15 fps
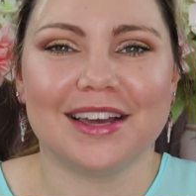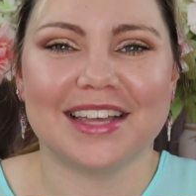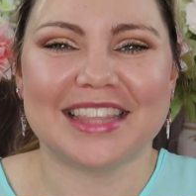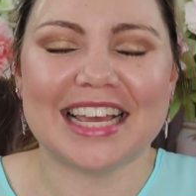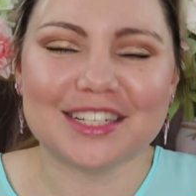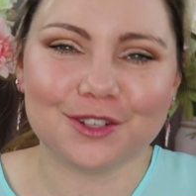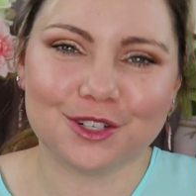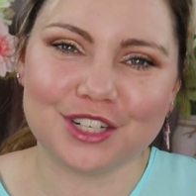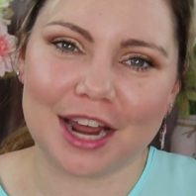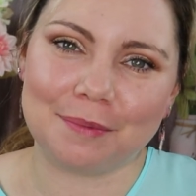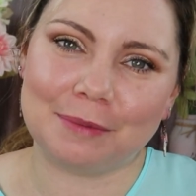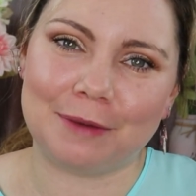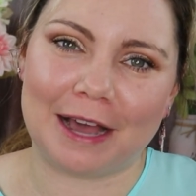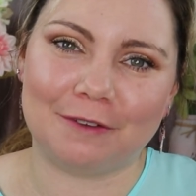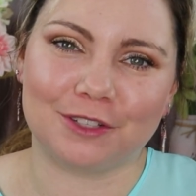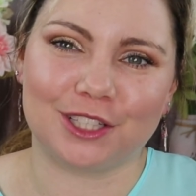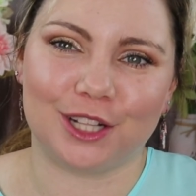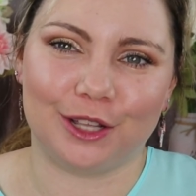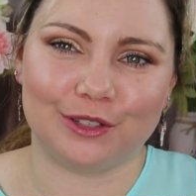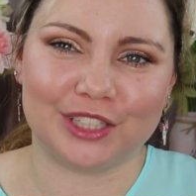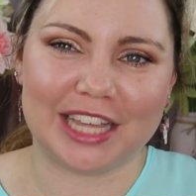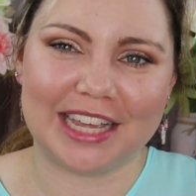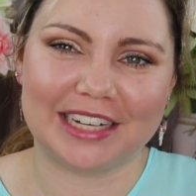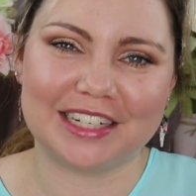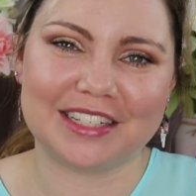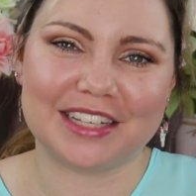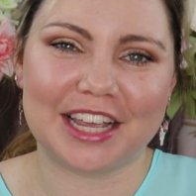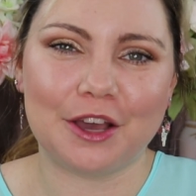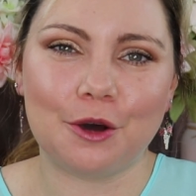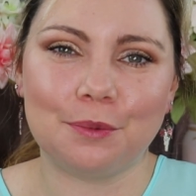Thanks for stopping by with Glow with
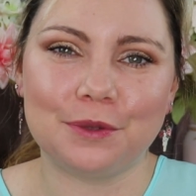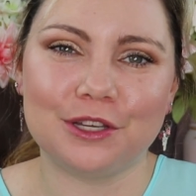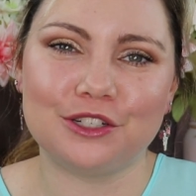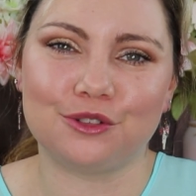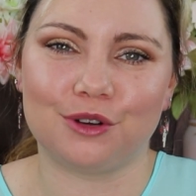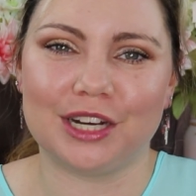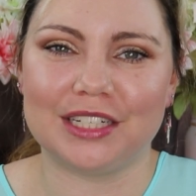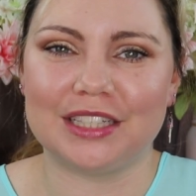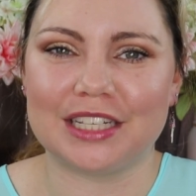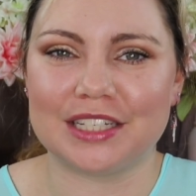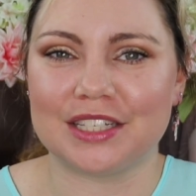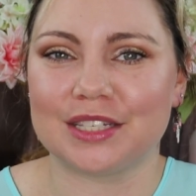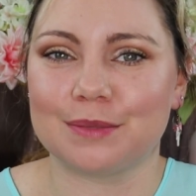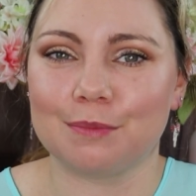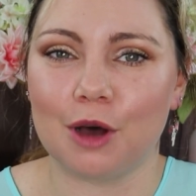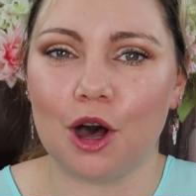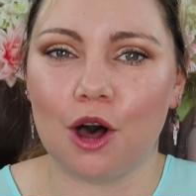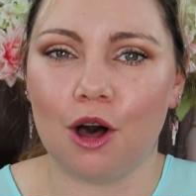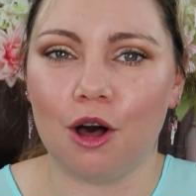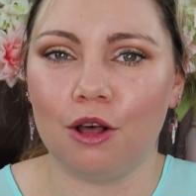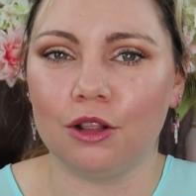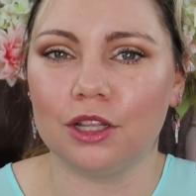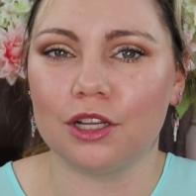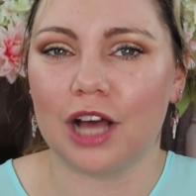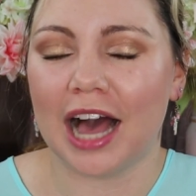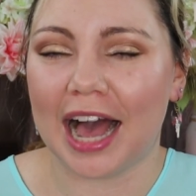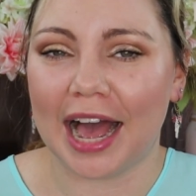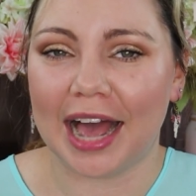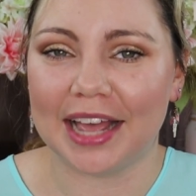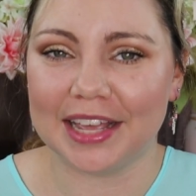Candace. I hope you enjoyed this small,
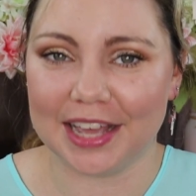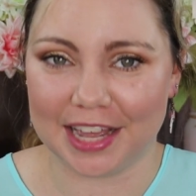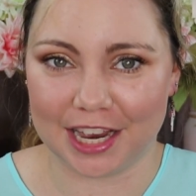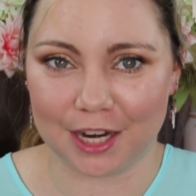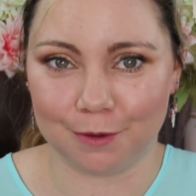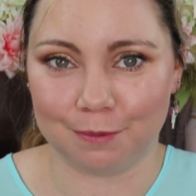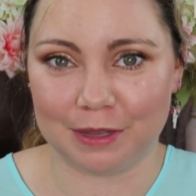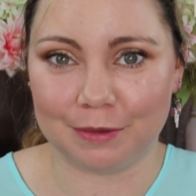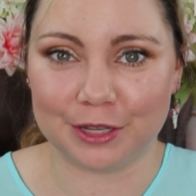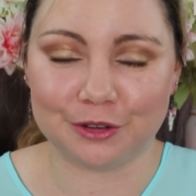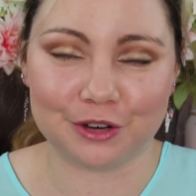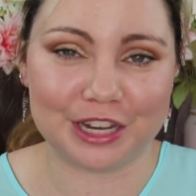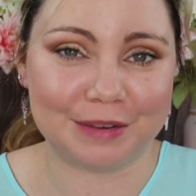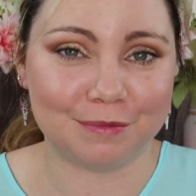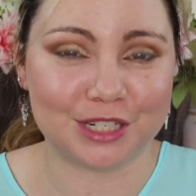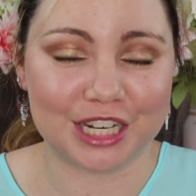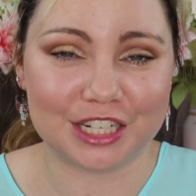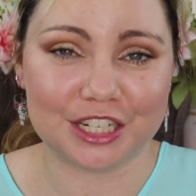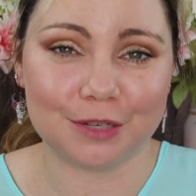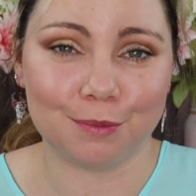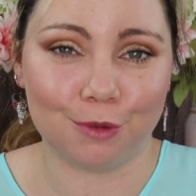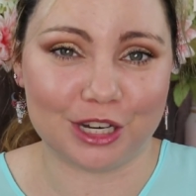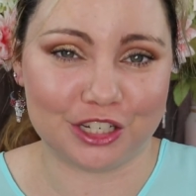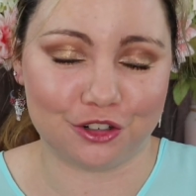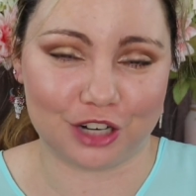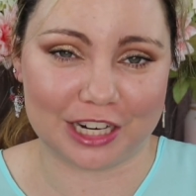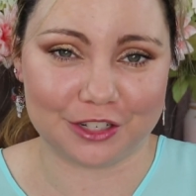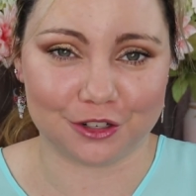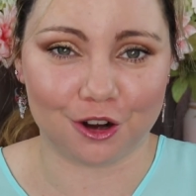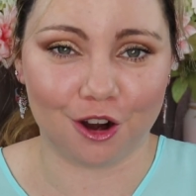high-end BB Cream Tinted
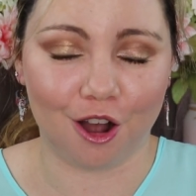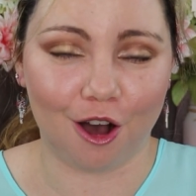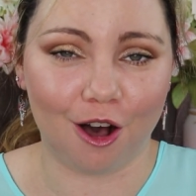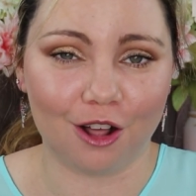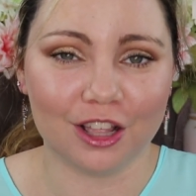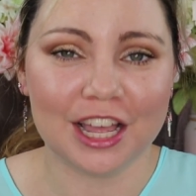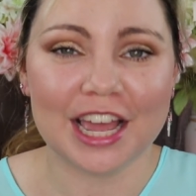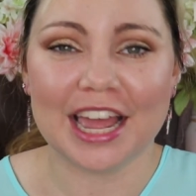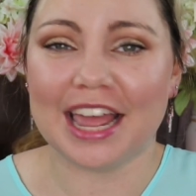Moisturizer haul.